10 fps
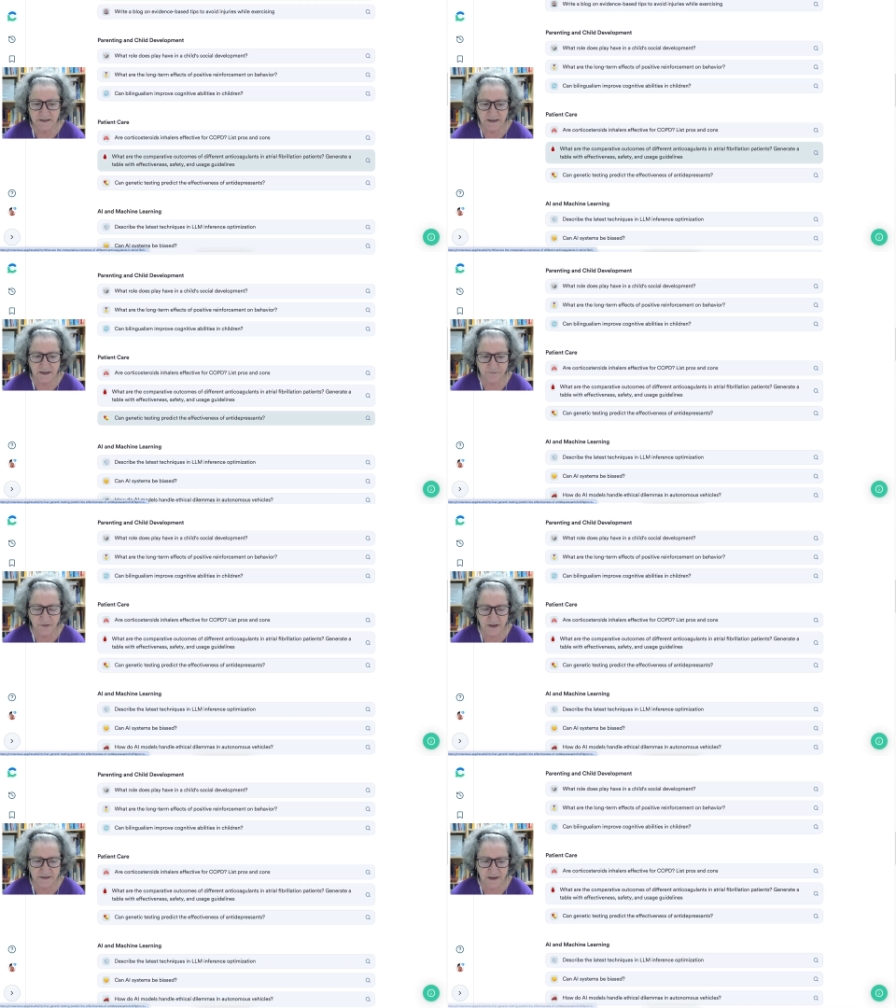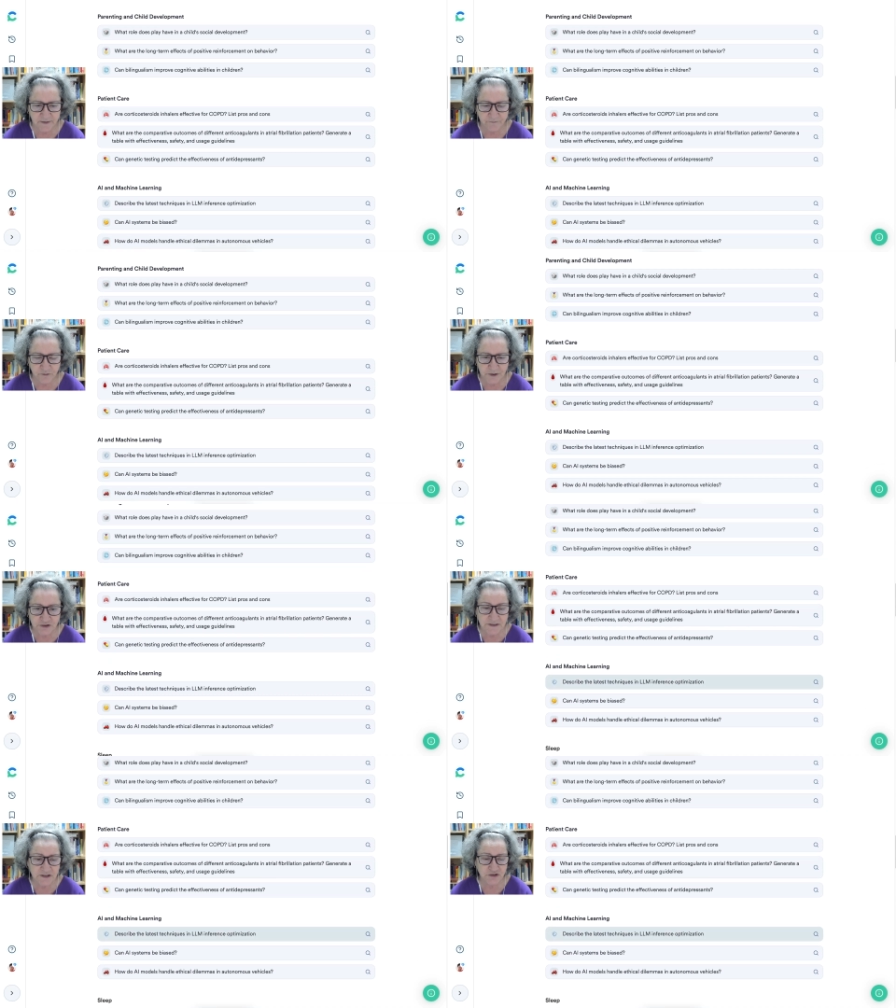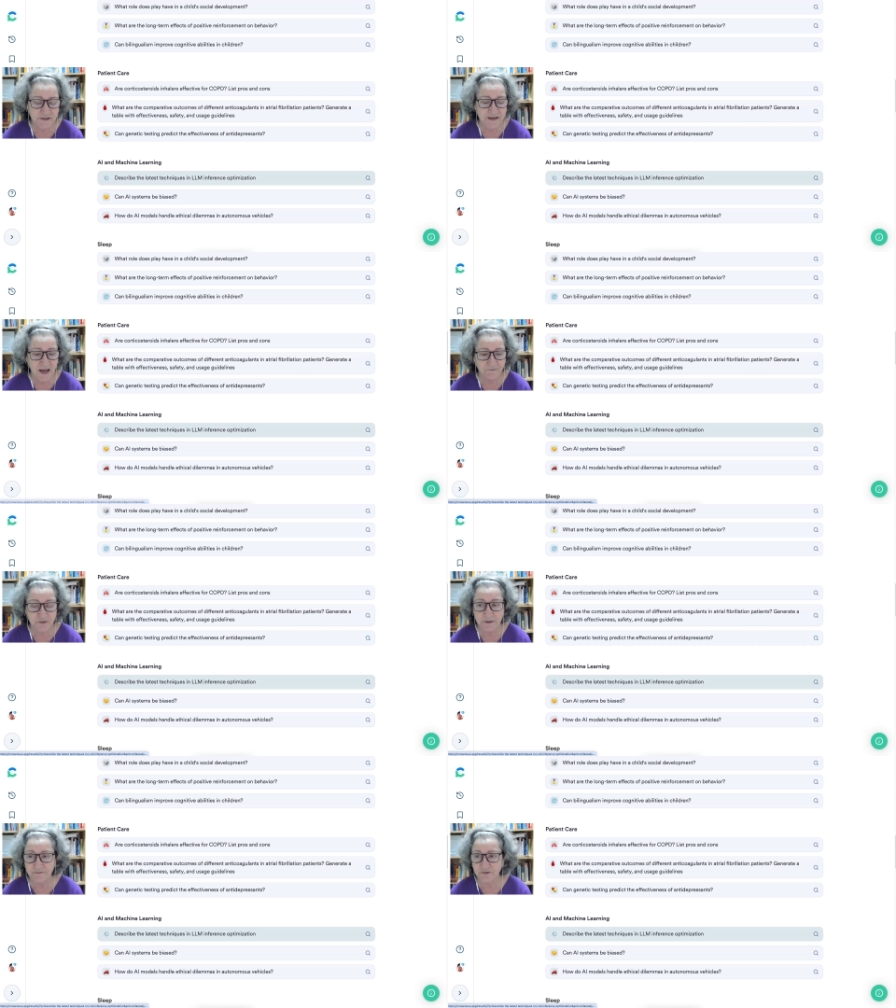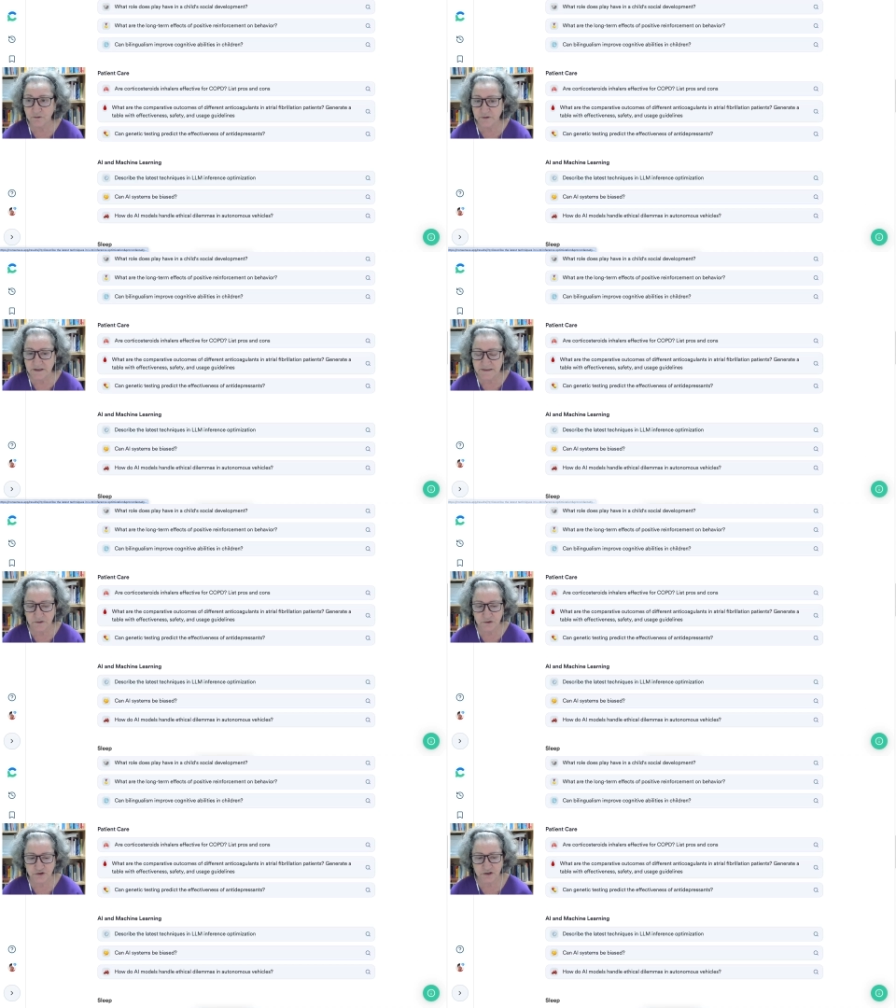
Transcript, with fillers: and find out information. It doesn't just have to be for research.